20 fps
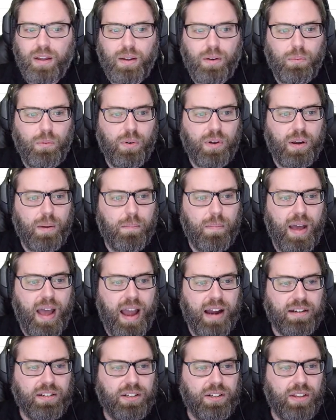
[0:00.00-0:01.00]
we'll come
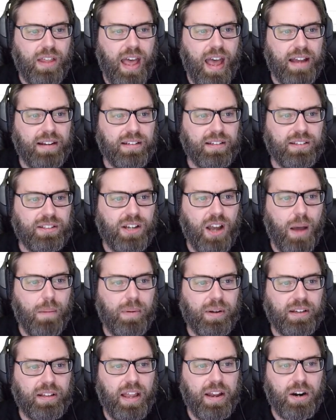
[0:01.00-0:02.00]
back to that
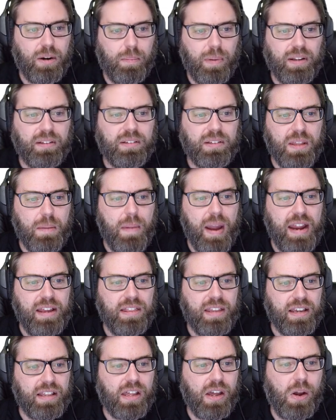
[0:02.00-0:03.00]
topic later. But the main
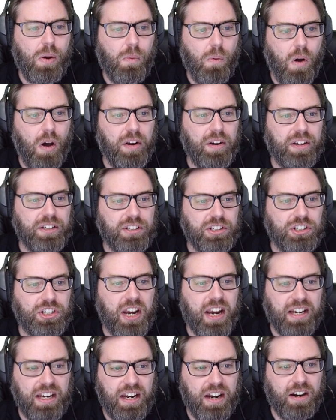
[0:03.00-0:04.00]
thing that I wanted to
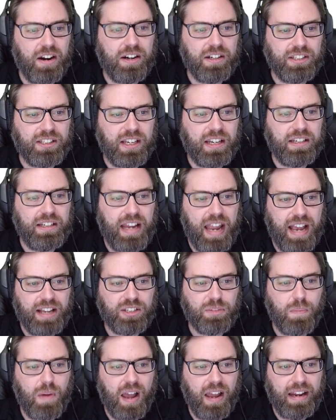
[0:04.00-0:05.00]
check here is that yes,
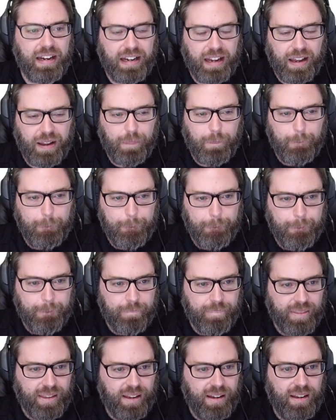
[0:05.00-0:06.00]
my
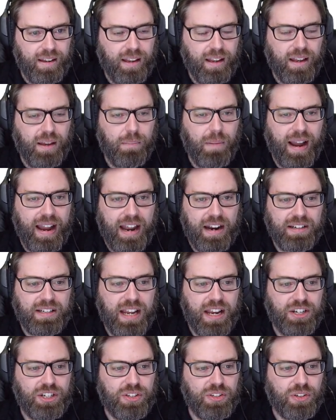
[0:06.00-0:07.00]

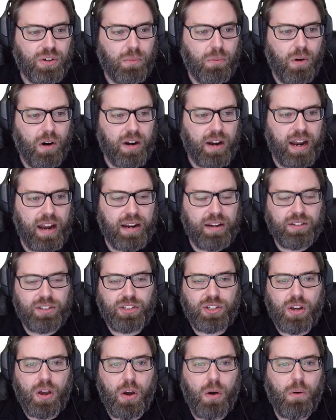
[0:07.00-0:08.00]
annotations are working,
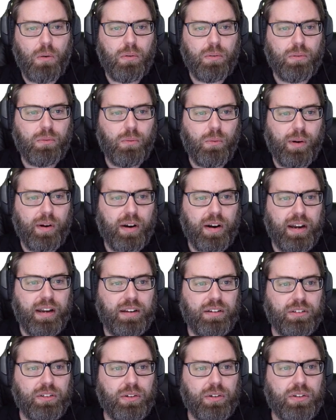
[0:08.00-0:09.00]
so we're
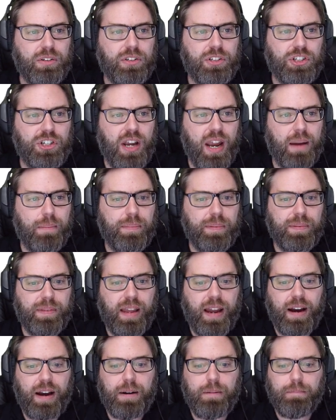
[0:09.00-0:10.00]
in good shape
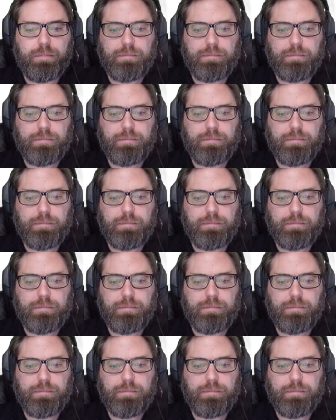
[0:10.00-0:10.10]
there.